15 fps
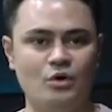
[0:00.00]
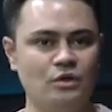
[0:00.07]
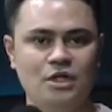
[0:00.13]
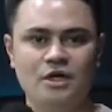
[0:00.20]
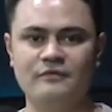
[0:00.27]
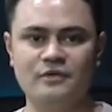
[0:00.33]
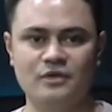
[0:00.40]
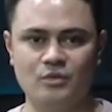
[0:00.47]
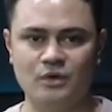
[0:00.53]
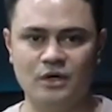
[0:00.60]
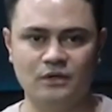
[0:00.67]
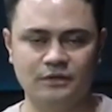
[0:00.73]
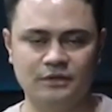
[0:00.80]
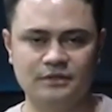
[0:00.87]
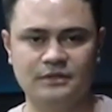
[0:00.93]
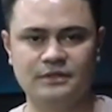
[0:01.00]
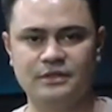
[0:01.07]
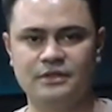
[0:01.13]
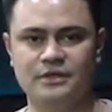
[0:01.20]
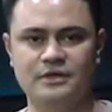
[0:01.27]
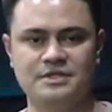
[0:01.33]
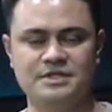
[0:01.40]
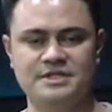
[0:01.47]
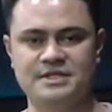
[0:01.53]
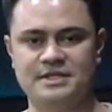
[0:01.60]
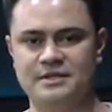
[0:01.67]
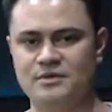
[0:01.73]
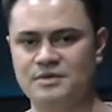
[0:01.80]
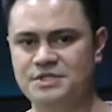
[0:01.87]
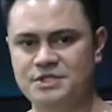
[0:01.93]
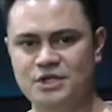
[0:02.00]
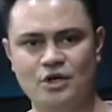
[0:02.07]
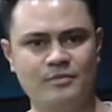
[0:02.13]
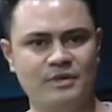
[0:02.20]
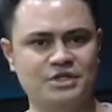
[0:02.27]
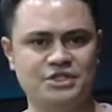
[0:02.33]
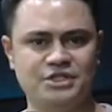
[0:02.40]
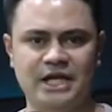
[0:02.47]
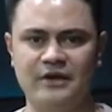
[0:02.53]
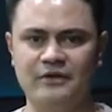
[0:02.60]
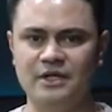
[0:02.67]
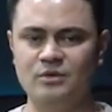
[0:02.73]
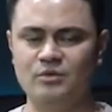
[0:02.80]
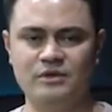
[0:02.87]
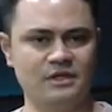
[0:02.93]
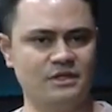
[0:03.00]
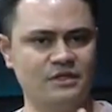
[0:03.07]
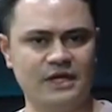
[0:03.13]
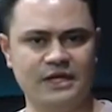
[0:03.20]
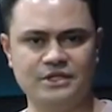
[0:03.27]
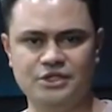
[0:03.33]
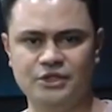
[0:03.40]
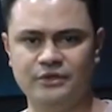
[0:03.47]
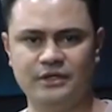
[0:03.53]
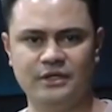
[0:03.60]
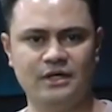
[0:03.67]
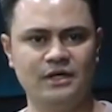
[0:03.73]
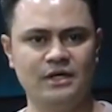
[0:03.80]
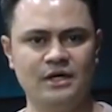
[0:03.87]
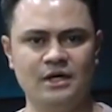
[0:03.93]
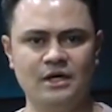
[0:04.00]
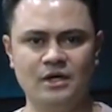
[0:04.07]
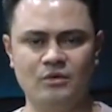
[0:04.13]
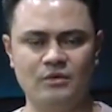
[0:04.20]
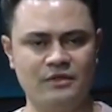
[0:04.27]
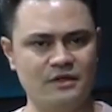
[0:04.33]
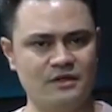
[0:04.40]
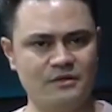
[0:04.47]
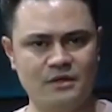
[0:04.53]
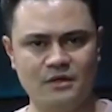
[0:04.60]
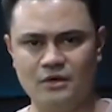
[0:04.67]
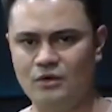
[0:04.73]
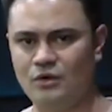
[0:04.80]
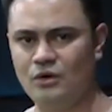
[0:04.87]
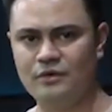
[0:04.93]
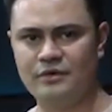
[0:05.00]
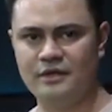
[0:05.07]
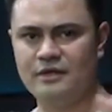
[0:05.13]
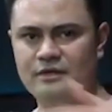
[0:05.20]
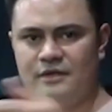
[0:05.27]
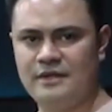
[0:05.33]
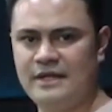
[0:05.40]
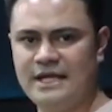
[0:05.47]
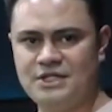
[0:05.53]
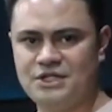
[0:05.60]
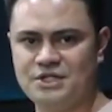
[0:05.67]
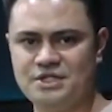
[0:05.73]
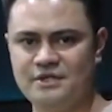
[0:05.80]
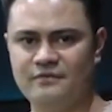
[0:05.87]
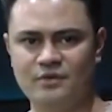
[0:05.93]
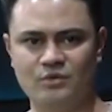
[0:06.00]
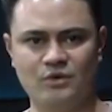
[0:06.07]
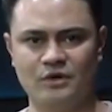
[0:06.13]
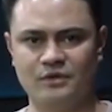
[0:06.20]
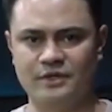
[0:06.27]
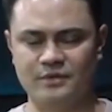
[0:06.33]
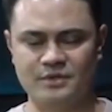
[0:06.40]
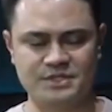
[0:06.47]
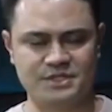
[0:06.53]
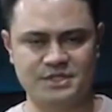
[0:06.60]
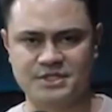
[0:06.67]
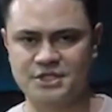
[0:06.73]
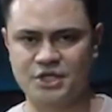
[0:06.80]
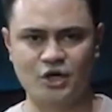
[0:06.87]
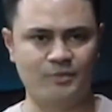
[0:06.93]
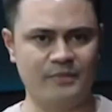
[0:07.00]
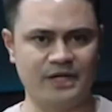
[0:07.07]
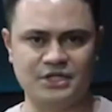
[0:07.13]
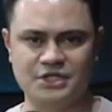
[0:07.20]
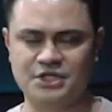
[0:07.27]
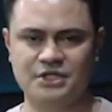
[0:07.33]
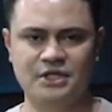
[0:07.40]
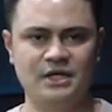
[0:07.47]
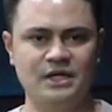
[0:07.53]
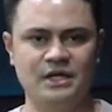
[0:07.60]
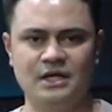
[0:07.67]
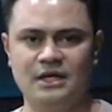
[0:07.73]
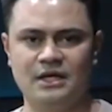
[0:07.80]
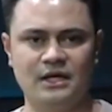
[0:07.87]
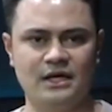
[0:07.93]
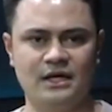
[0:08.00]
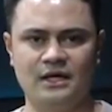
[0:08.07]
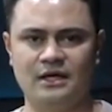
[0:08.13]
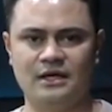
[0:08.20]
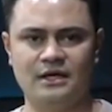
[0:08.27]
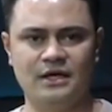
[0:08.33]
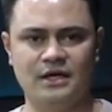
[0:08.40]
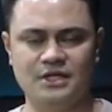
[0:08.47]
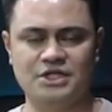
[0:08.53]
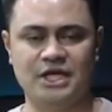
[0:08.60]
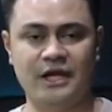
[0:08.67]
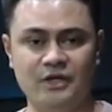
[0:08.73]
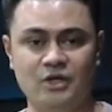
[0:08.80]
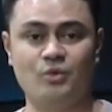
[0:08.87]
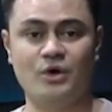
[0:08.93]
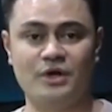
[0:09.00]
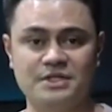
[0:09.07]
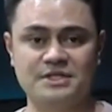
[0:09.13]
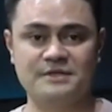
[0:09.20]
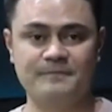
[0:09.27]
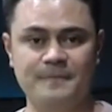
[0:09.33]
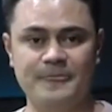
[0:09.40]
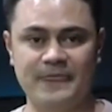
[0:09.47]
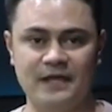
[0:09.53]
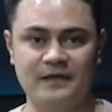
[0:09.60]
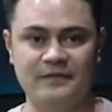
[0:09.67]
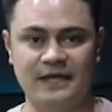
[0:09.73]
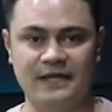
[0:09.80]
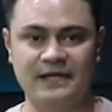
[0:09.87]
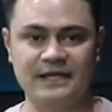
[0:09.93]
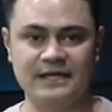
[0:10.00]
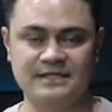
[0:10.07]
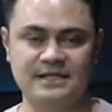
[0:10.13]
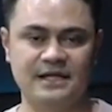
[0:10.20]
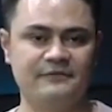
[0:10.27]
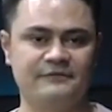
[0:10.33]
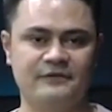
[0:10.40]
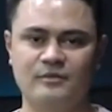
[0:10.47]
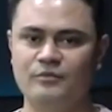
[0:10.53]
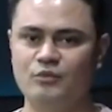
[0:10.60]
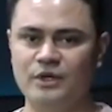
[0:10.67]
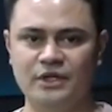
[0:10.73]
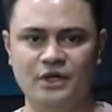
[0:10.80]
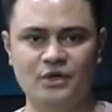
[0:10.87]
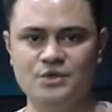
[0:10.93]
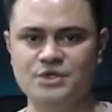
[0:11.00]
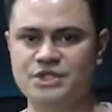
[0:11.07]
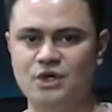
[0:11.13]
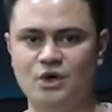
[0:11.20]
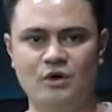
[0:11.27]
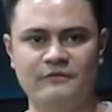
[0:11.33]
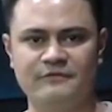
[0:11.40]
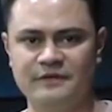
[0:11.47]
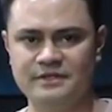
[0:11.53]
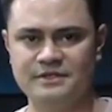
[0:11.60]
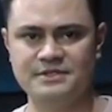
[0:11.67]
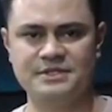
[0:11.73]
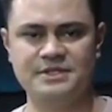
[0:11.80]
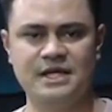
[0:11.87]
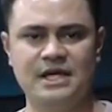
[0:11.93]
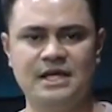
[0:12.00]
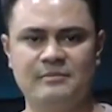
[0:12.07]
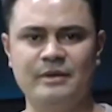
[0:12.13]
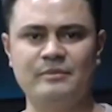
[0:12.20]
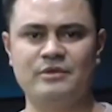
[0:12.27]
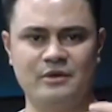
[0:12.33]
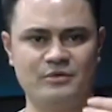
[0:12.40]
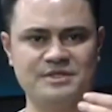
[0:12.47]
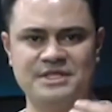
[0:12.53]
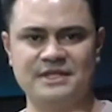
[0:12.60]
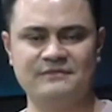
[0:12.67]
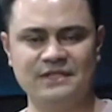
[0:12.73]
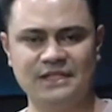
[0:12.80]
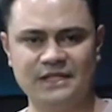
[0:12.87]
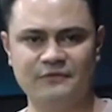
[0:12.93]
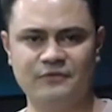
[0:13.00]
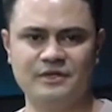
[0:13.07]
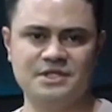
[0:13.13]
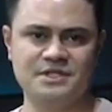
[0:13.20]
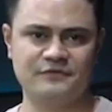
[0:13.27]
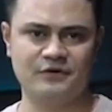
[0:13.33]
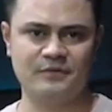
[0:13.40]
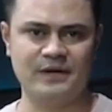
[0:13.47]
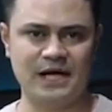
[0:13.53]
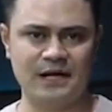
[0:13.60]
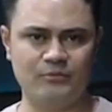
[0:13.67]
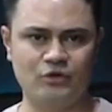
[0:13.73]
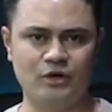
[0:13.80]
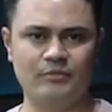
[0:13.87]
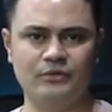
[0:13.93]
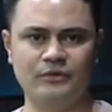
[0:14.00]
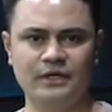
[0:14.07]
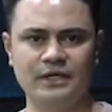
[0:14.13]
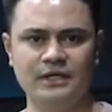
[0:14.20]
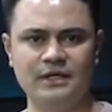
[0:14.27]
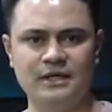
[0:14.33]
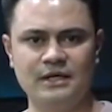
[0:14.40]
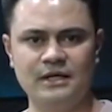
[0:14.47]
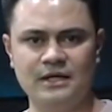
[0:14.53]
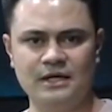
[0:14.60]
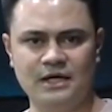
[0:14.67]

all over the world. You know, there was so much charity within Nigeria, within all the nations of the world. There was just so much charity works that he had done, from widows, orphans, people that received deliverance from armed robbery,